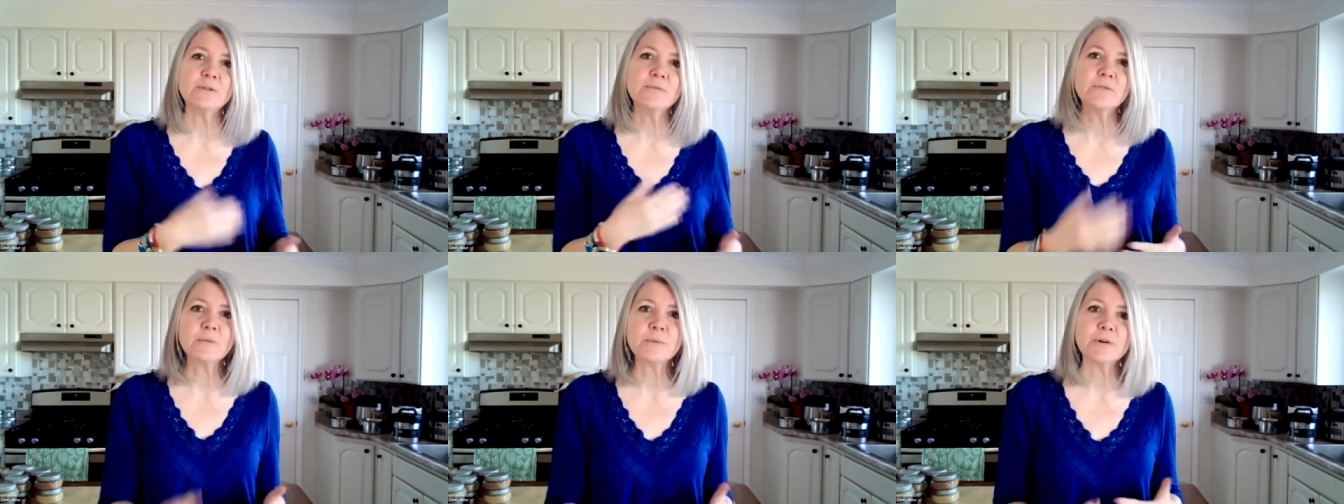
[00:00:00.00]

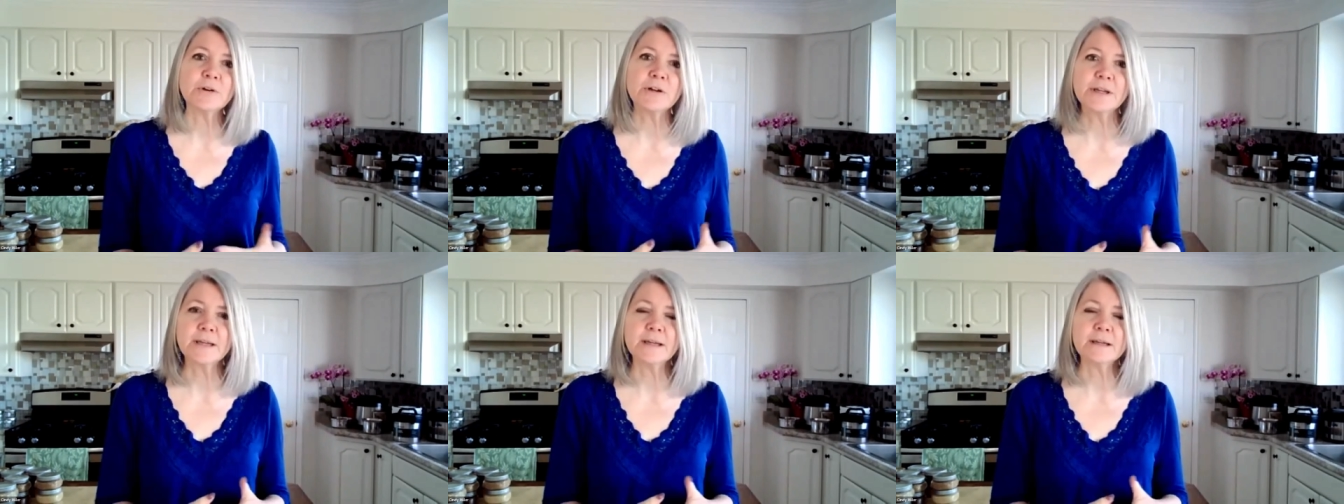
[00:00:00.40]
of thermal
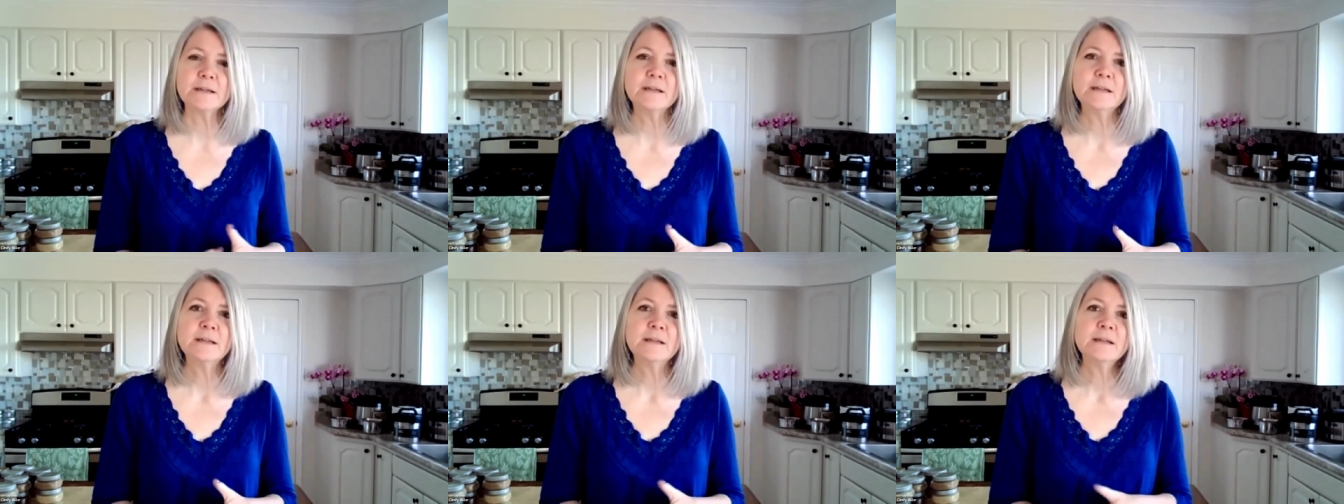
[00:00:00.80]
cooking,
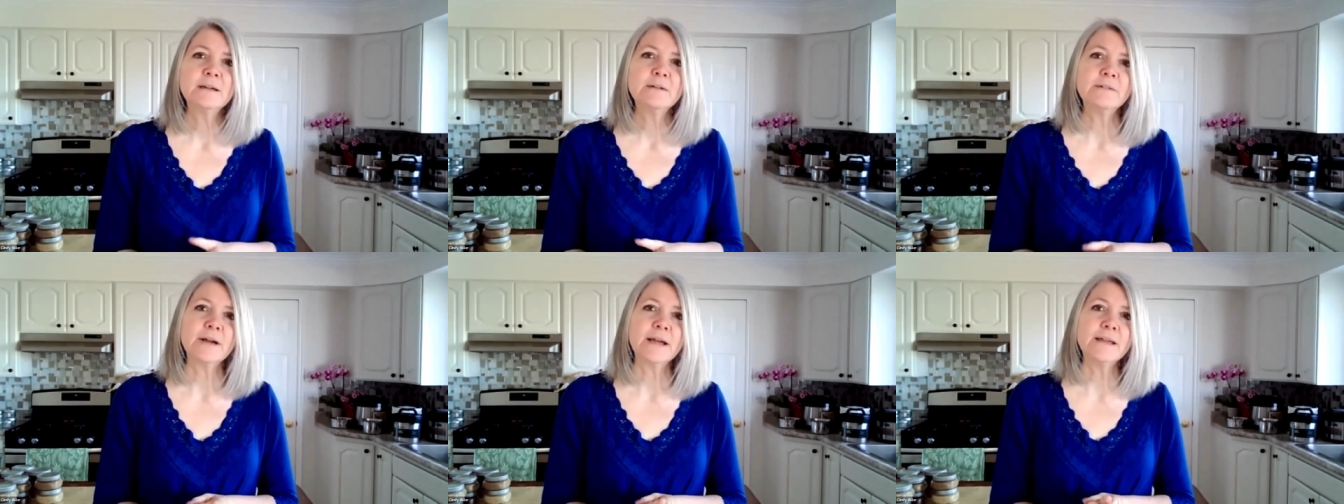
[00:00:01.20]

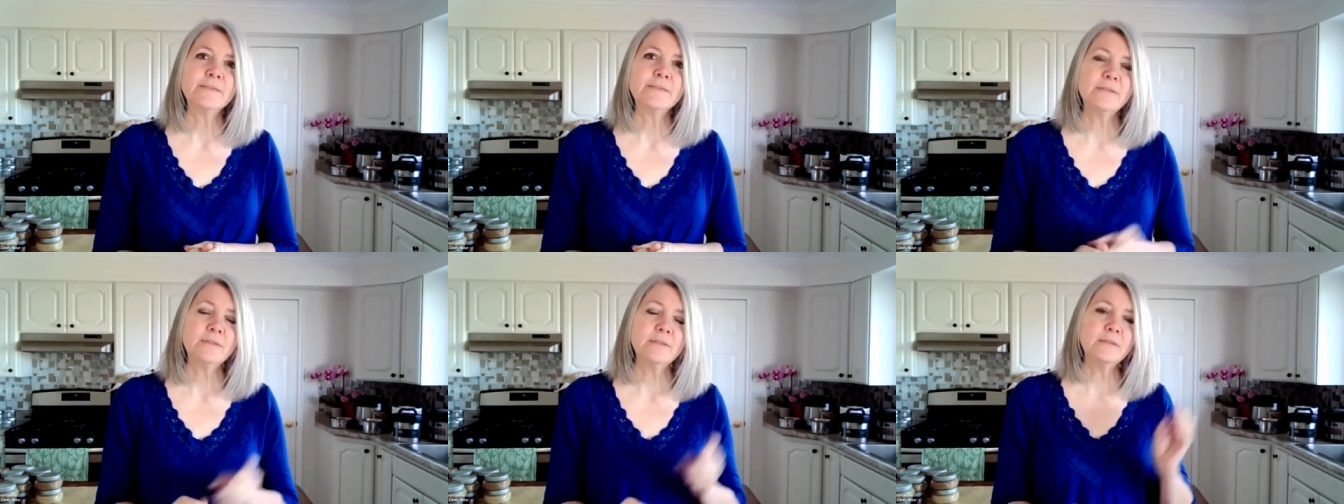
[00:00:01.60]
right?